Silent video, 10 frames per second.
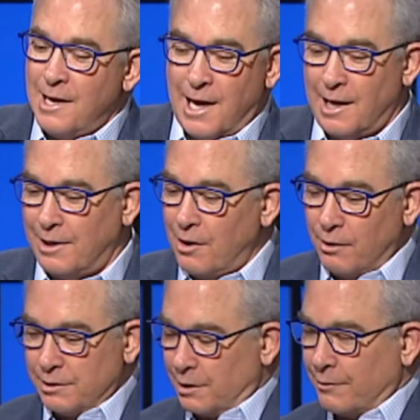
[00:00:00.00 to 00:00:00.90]
And I know,
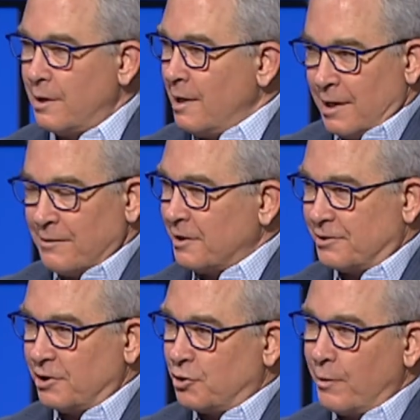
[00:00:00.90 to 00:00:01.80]
you know, in this
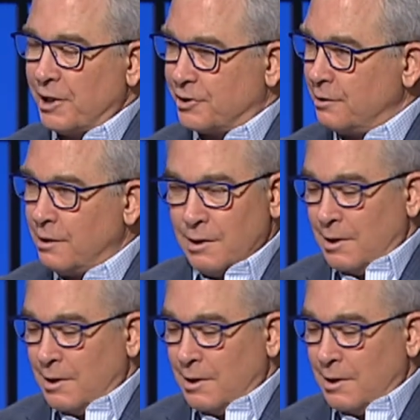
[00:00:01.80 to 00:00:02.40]
situation,